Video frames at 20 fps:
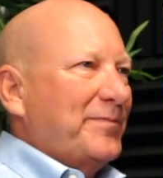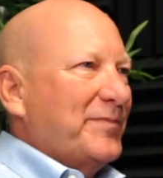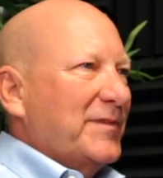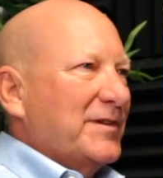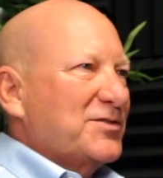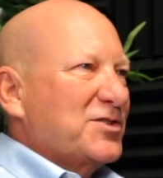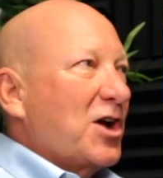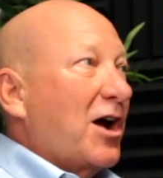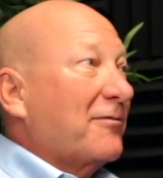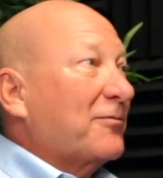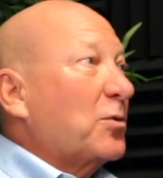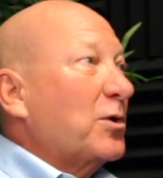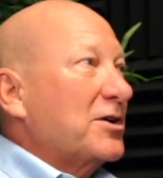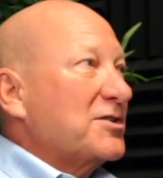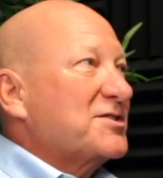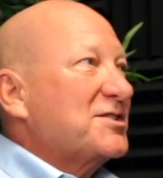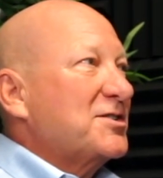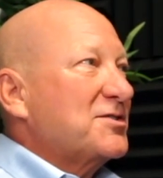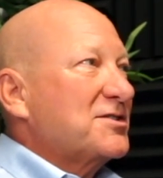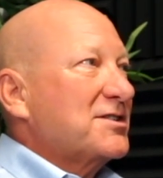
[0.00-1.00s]
software
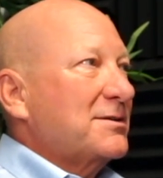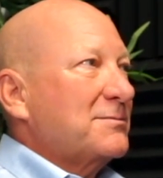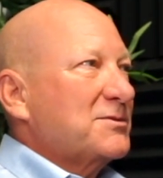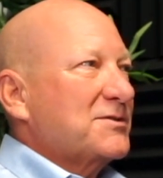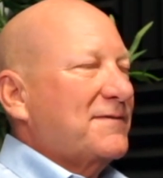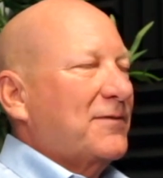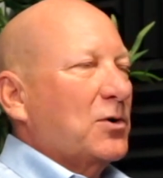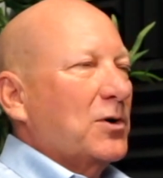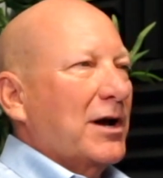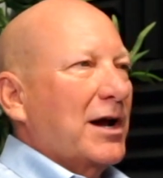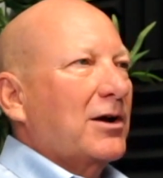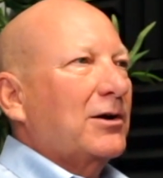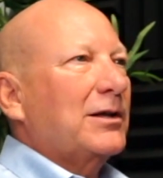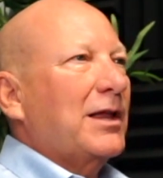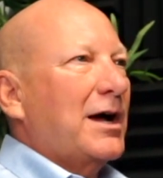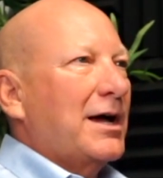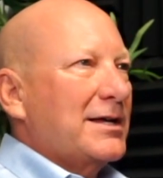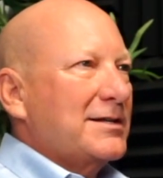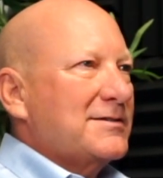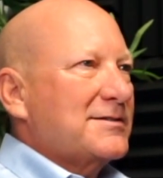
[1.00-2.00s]
systems for
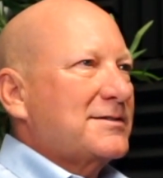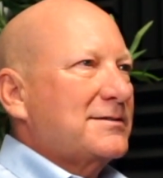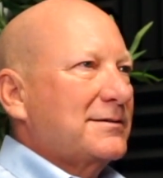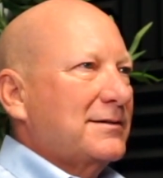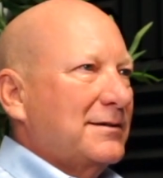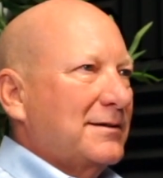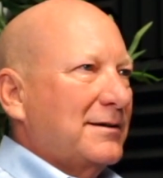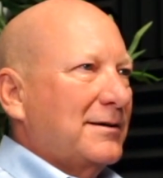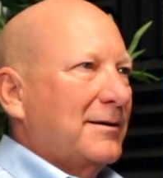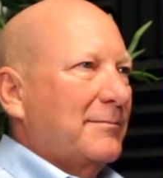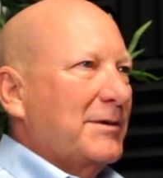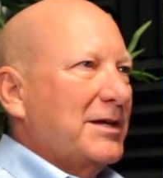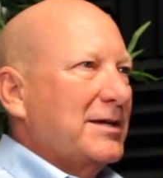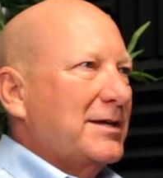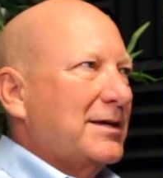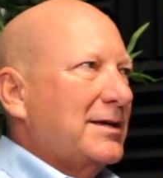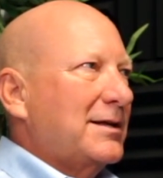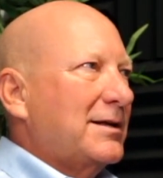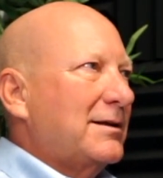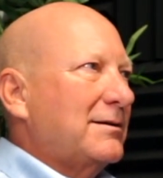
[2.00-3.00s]
airlines
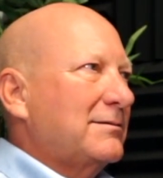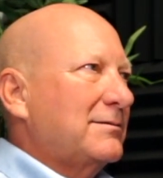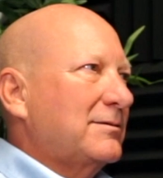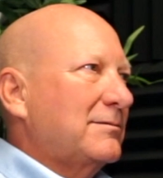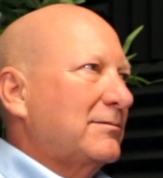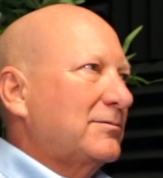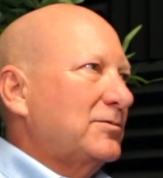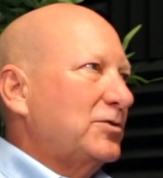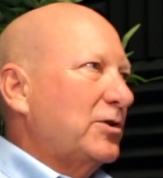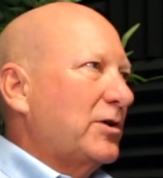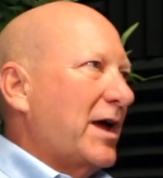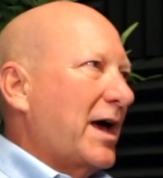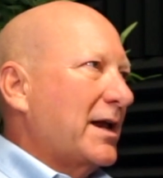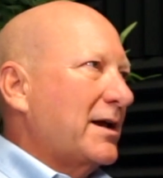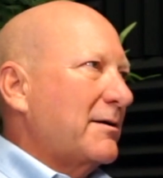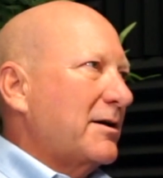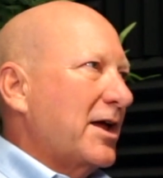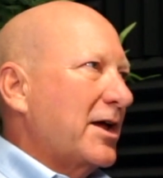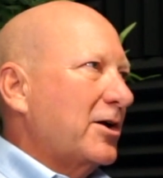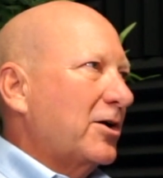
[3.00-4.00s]
in
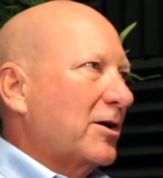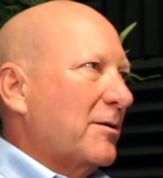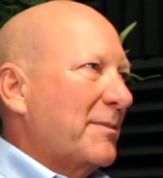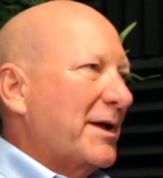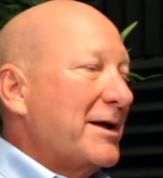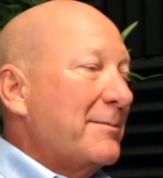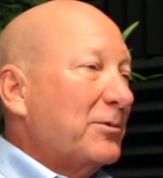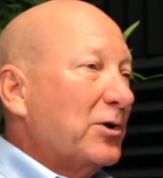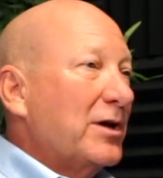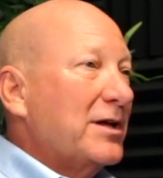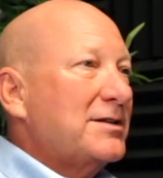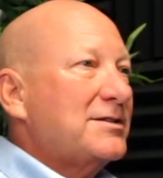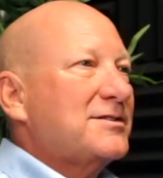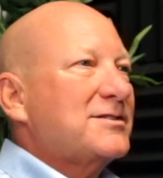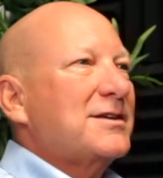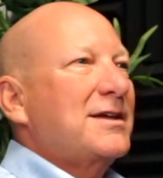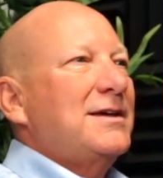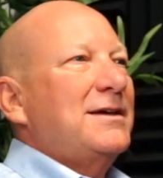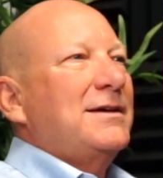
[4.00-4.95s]
United Arab Emirates,